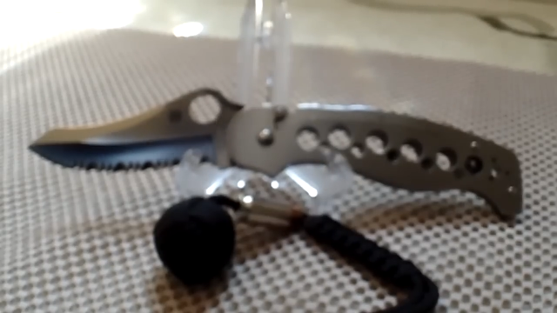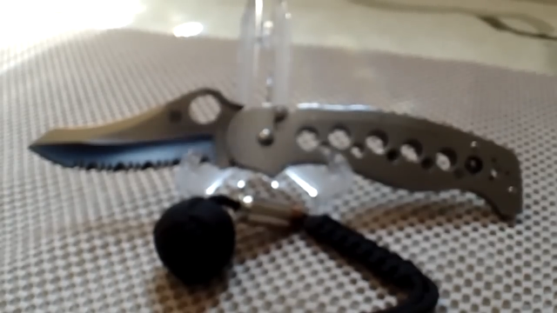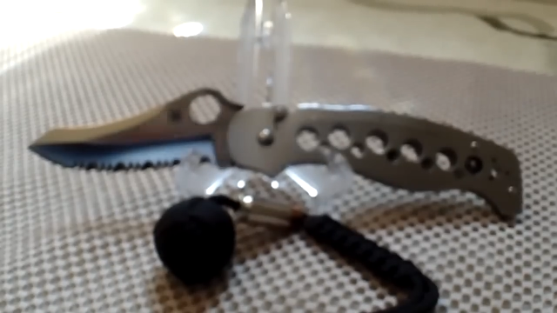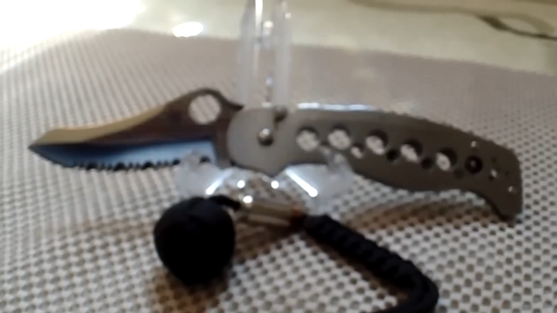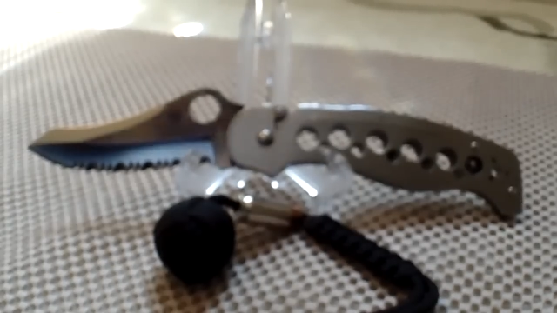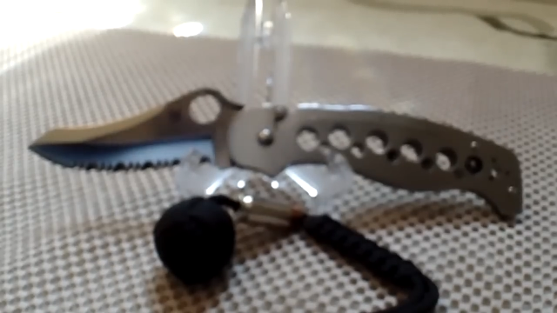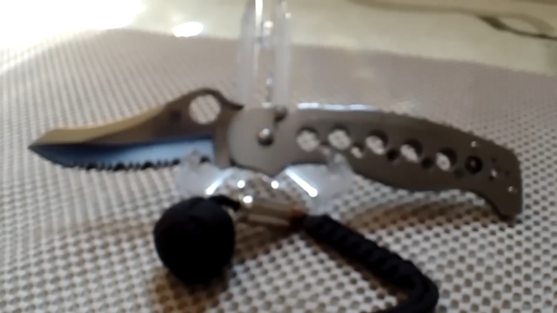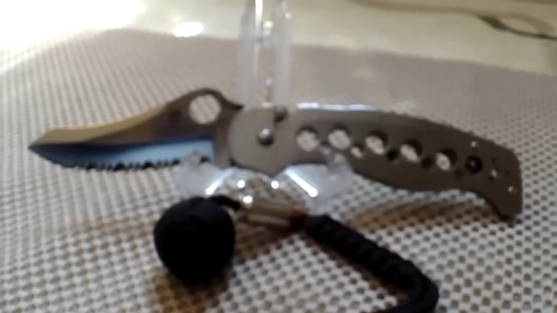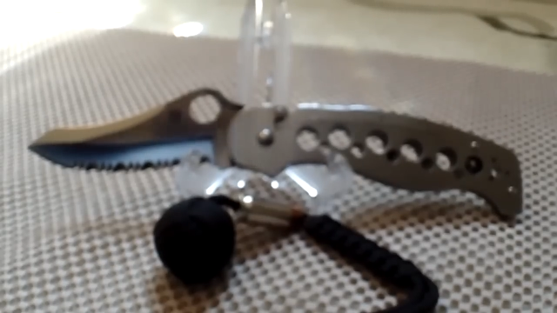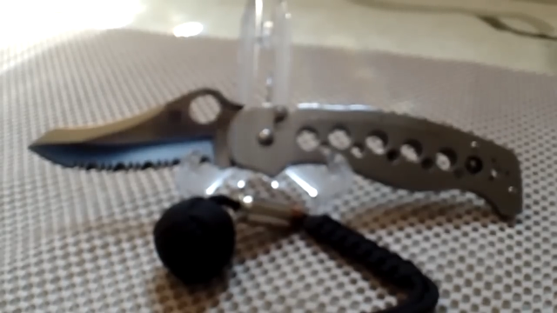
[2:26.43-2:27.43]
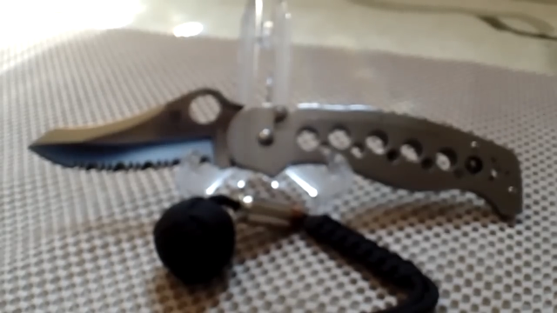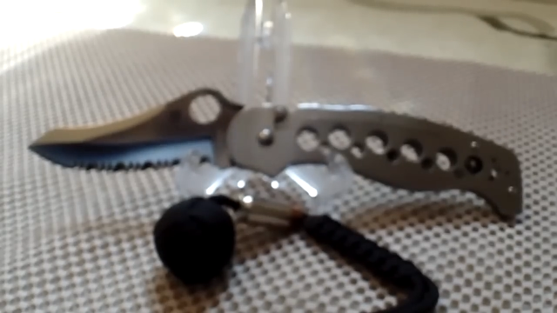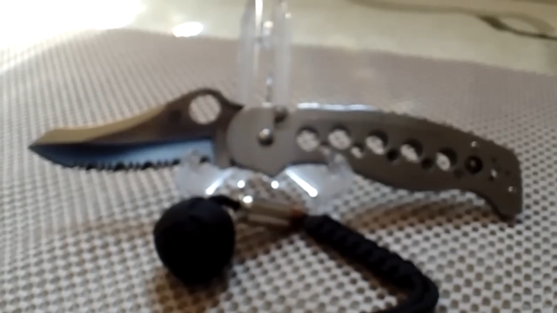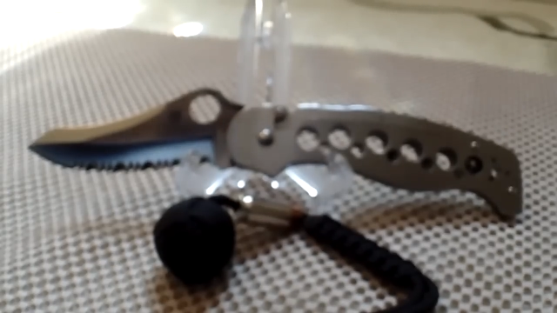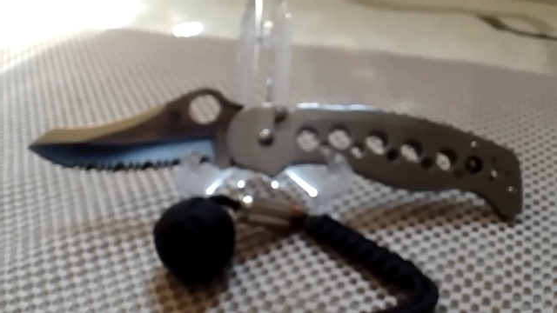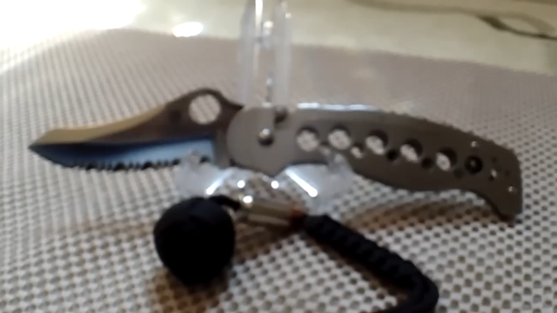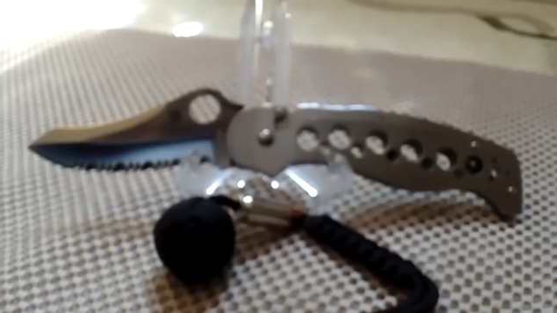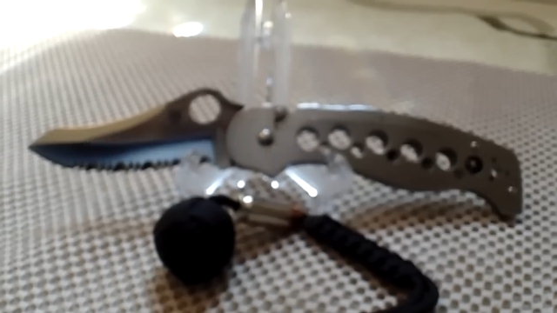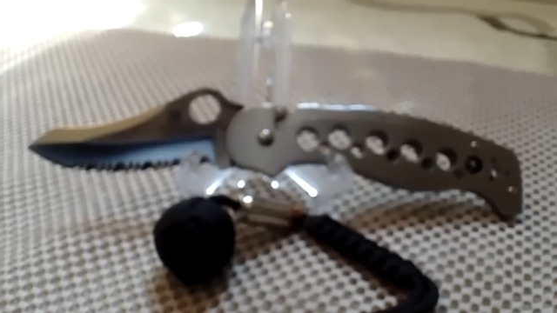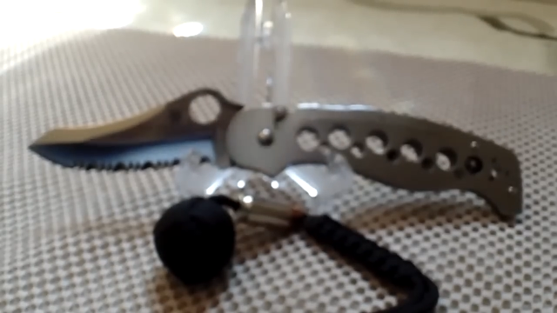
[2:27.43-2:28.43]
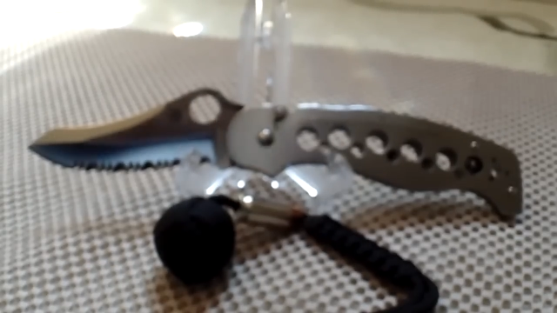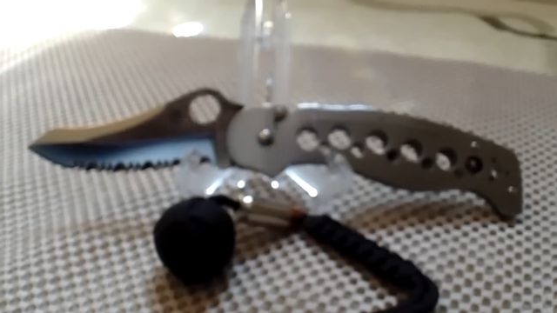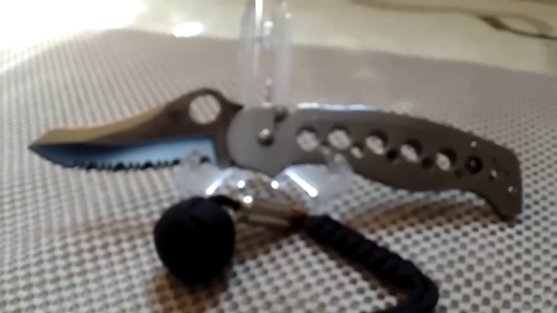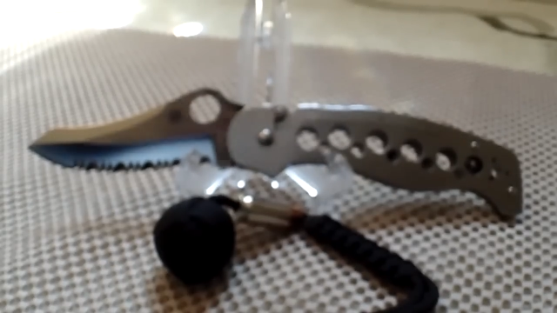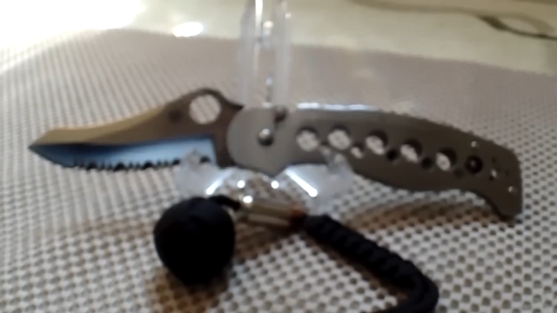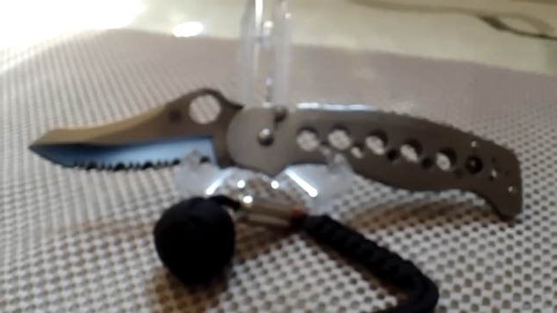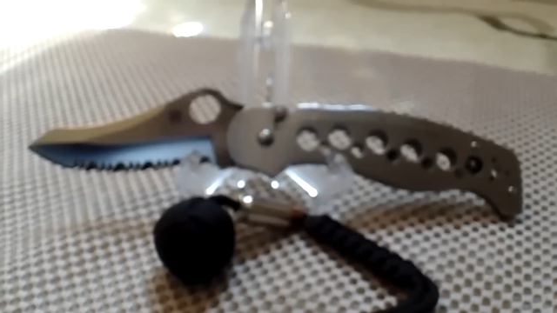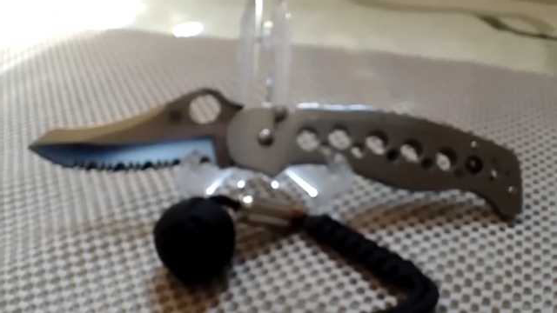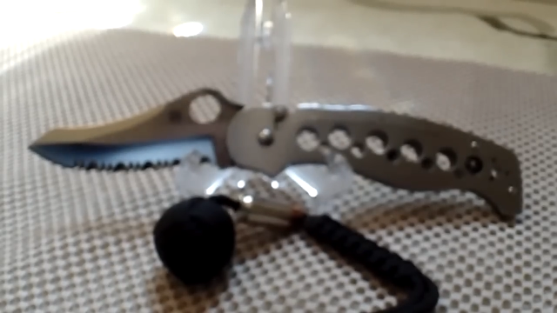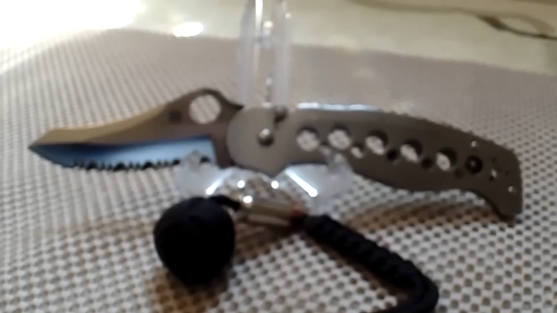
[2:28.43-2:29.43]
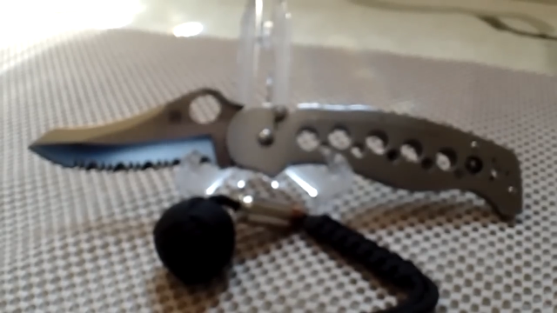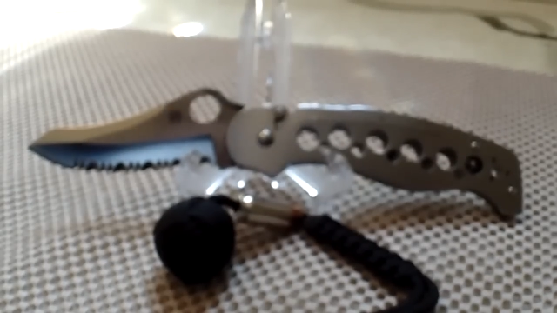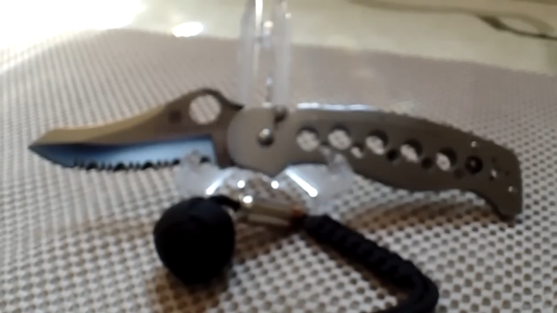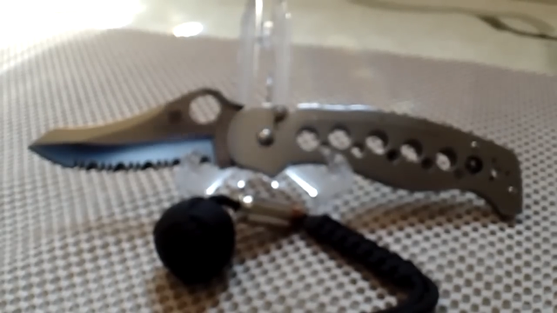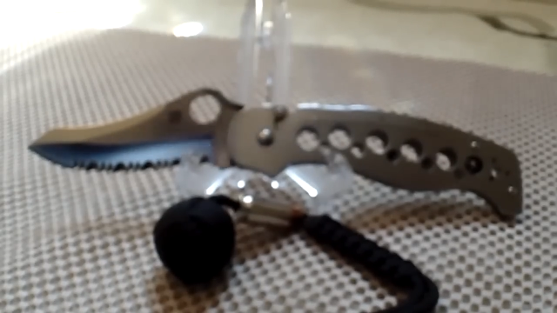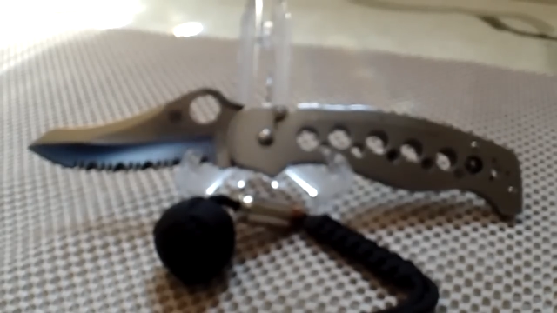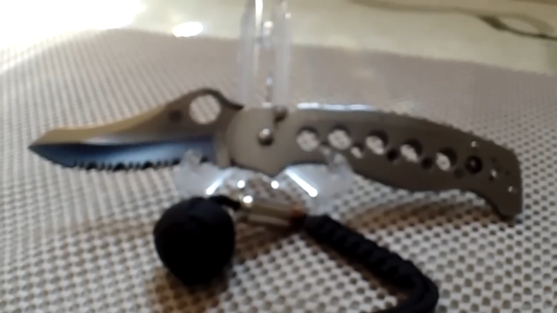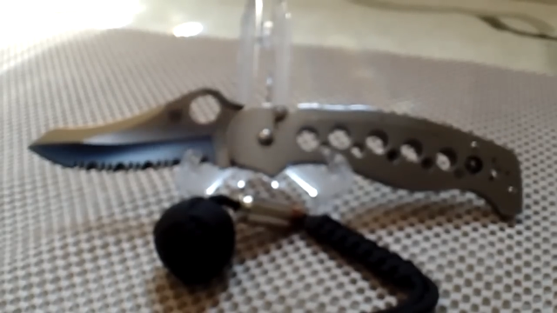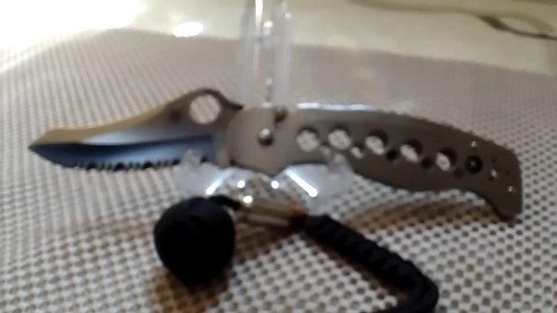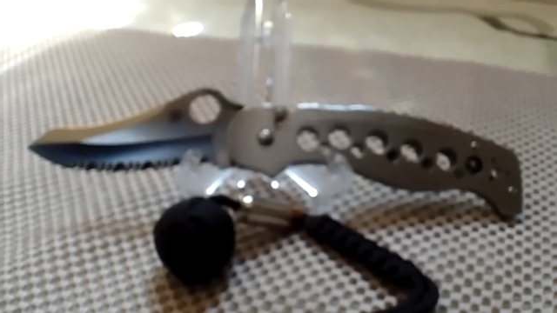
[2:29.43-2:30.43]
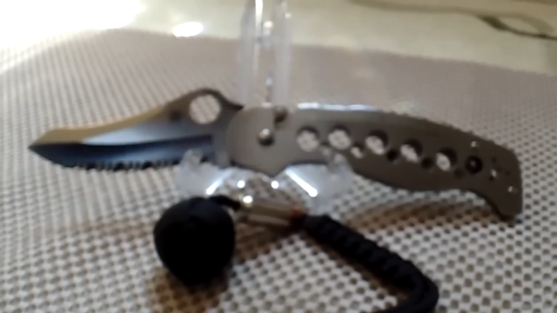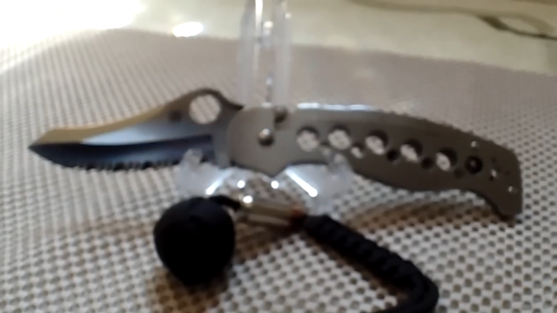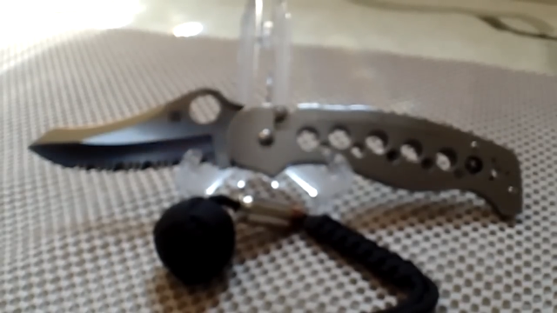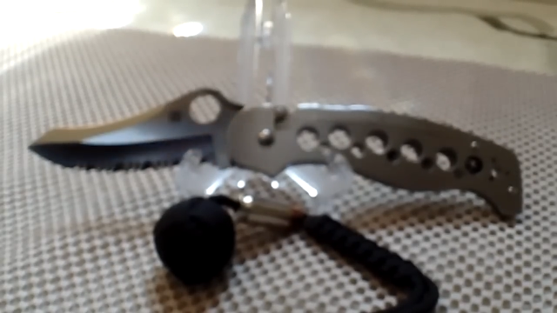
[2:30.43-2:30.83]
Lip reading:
No face is visible, so there are no lips to read.